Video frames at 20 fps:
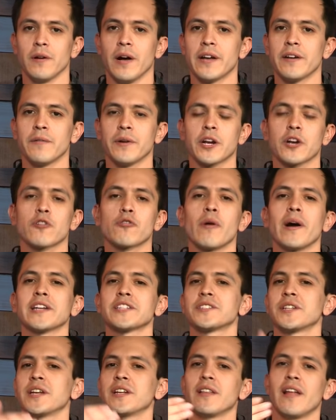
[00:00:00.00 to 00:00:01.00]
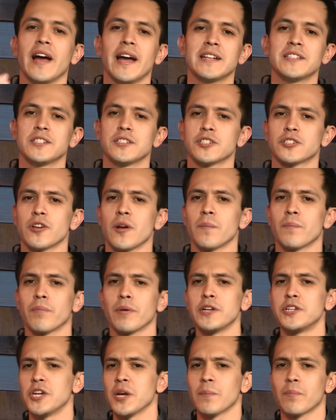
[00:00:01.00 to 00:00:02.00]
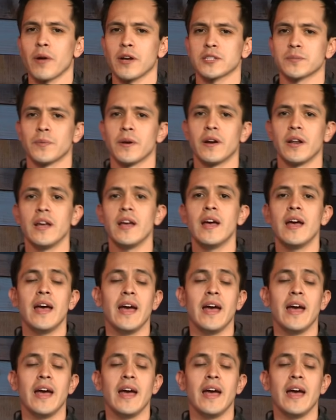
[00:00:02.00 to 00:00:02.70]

I don't want to cross any lines and start preaching prosperity.